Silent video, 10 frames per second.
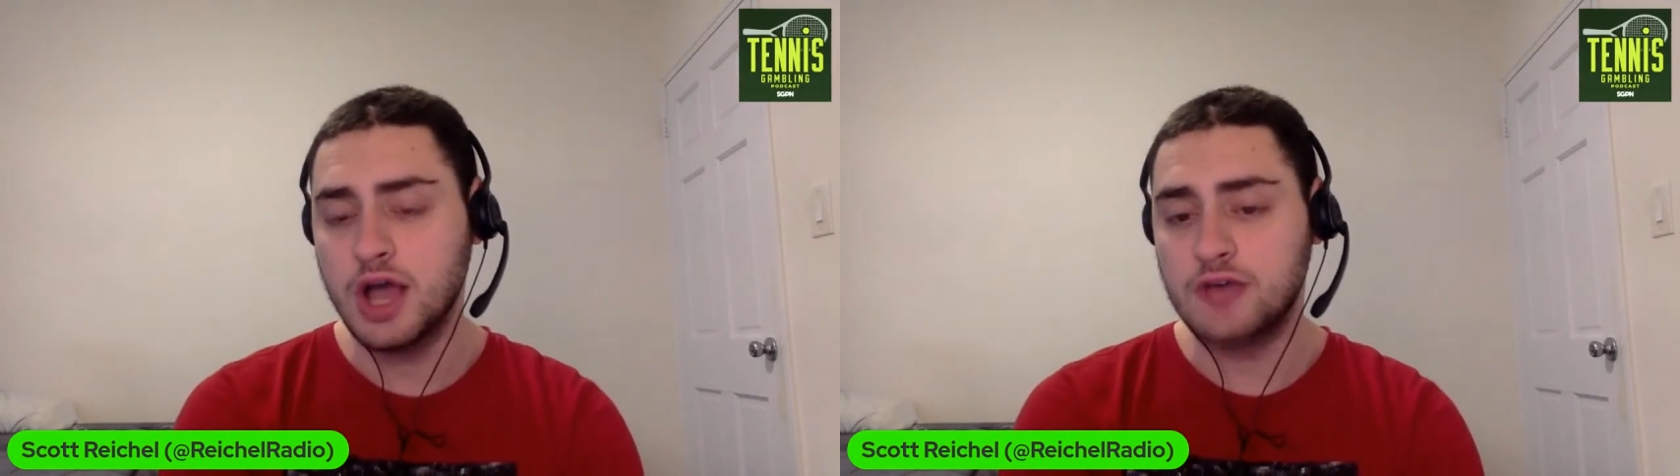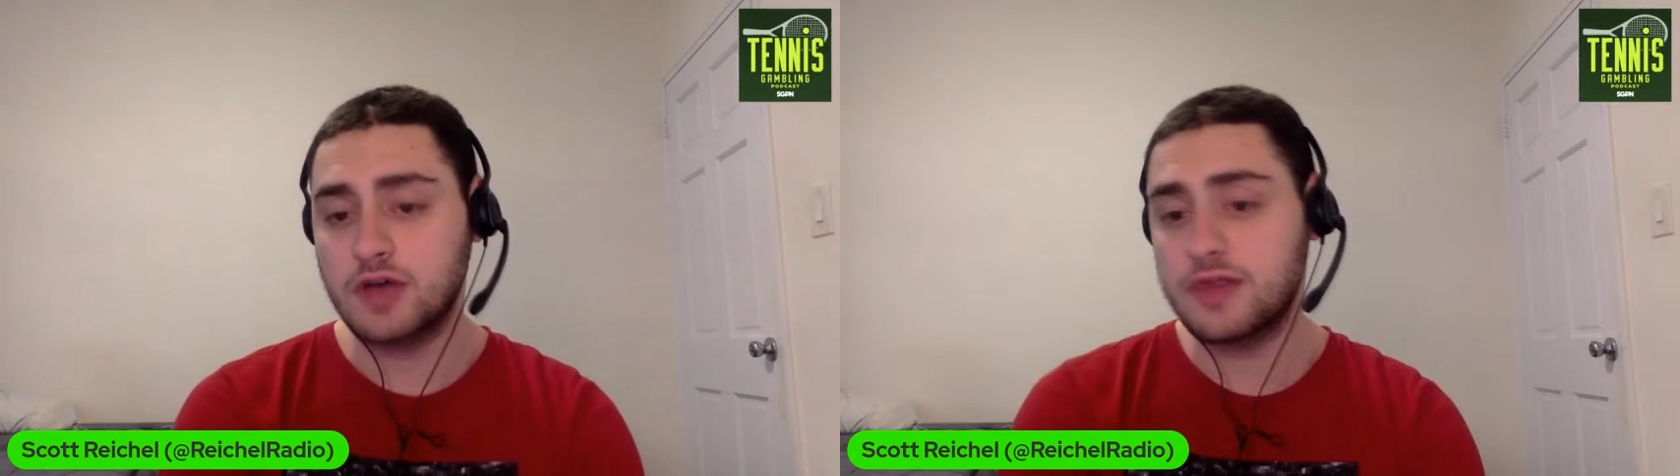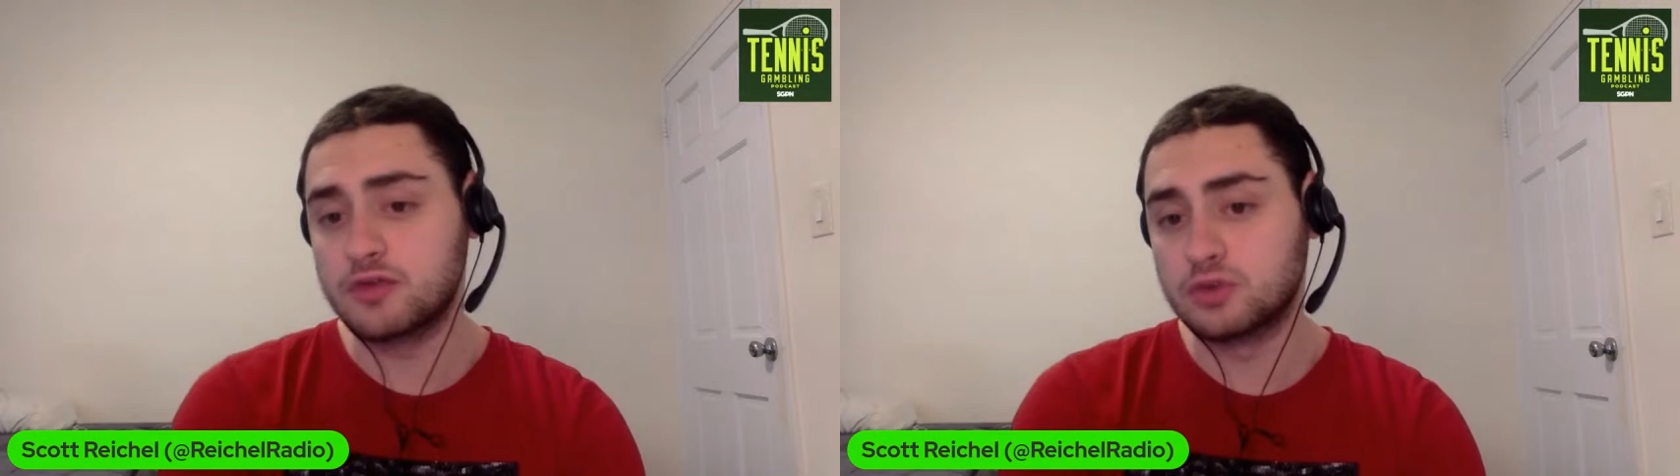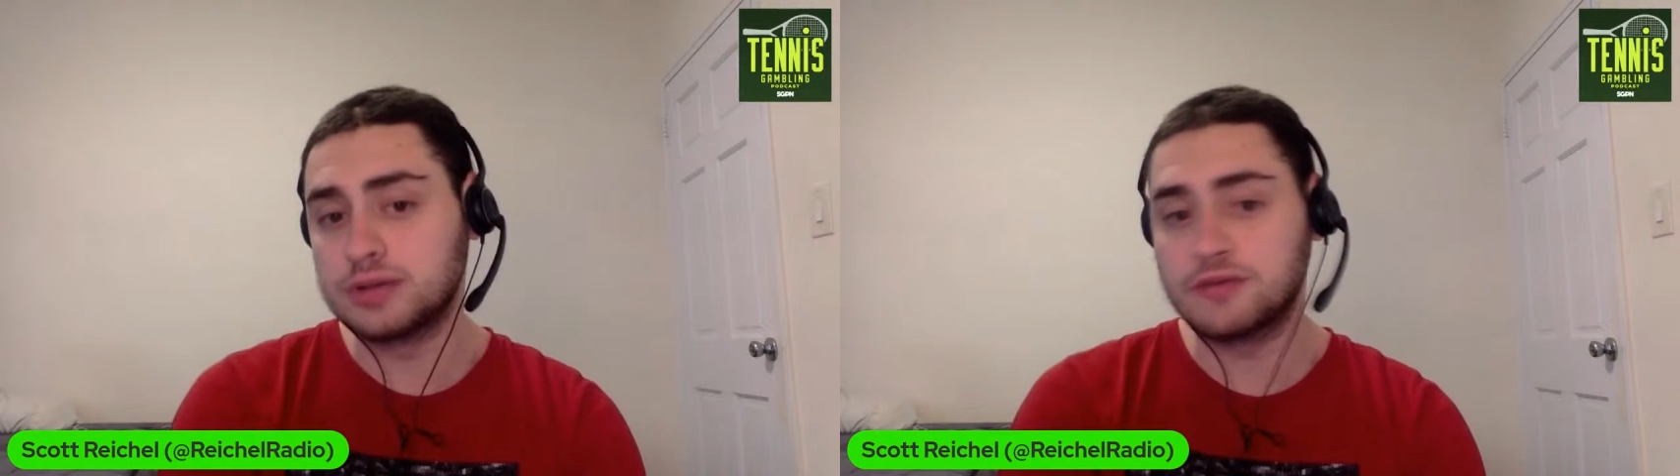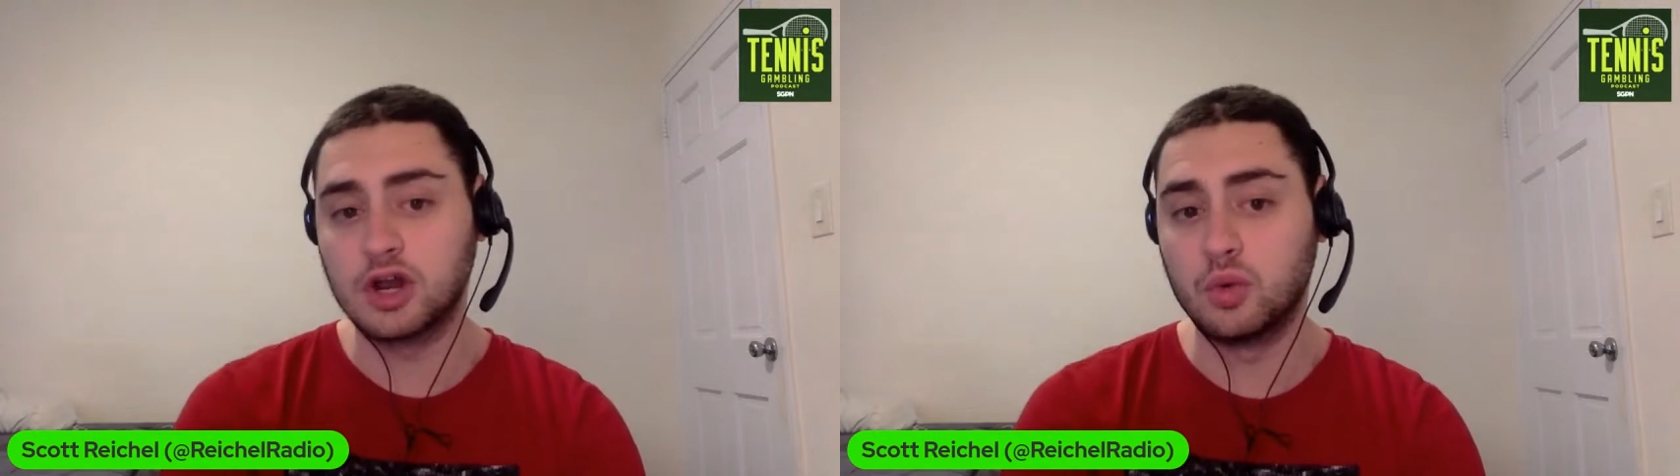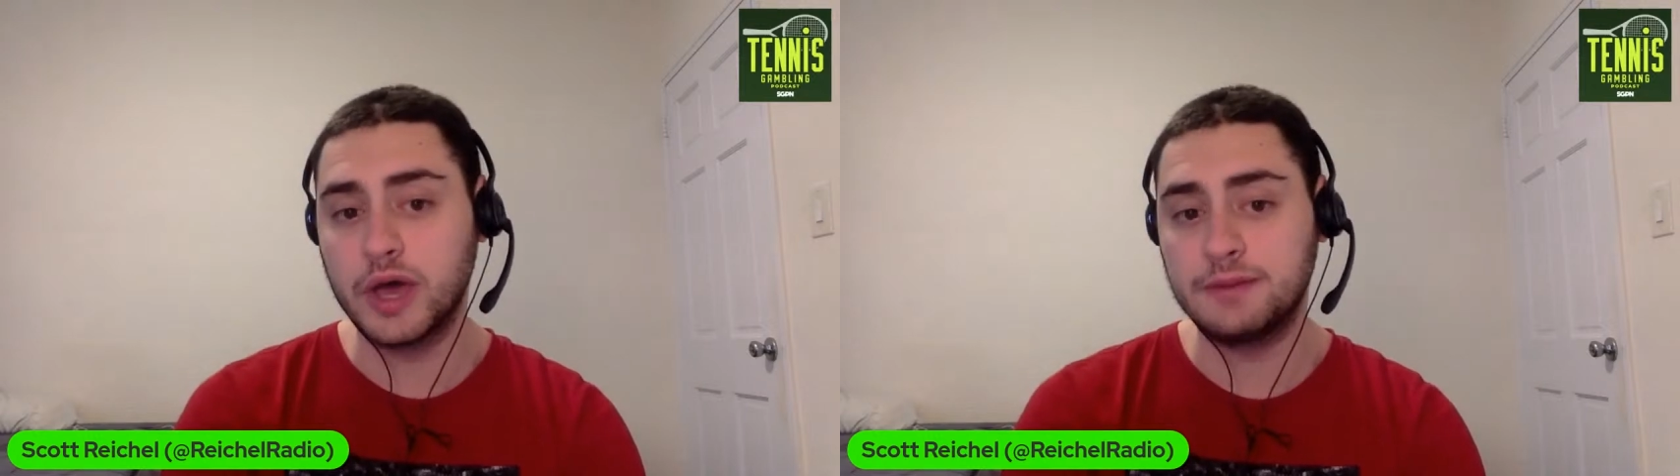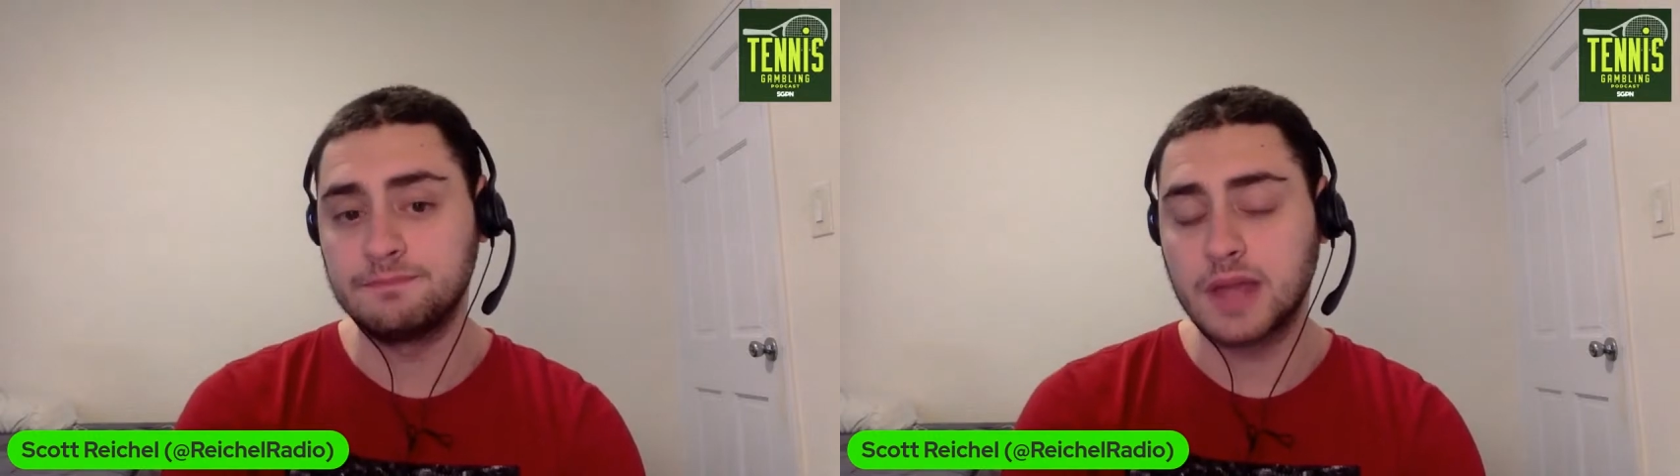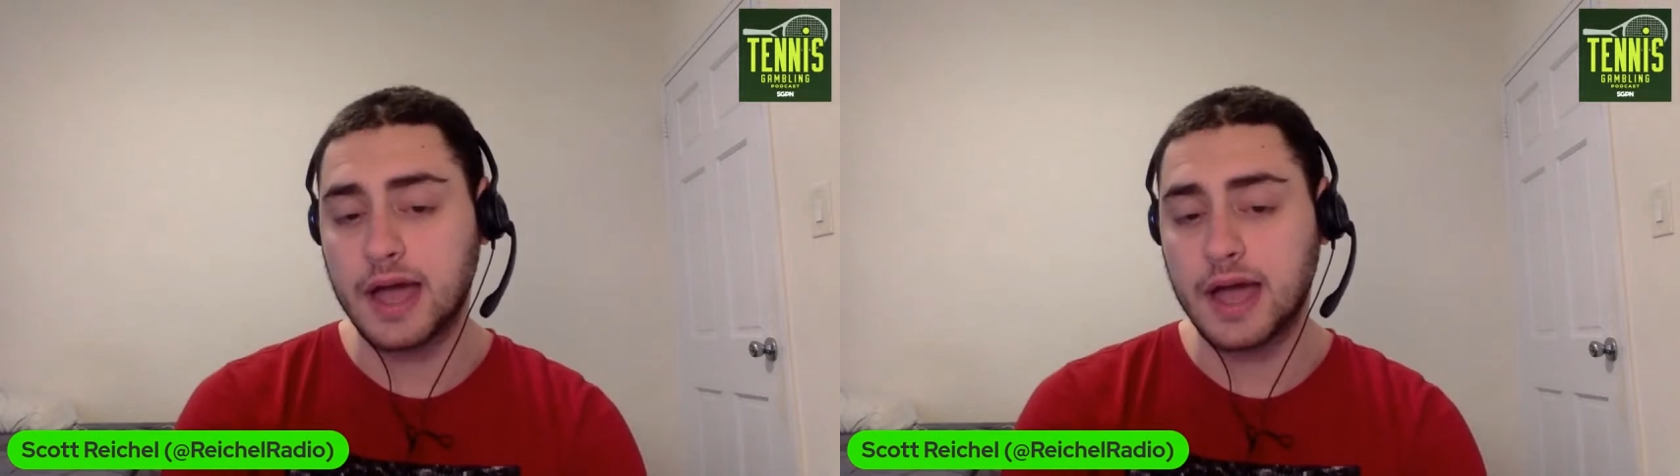So I think Rublev's going to win.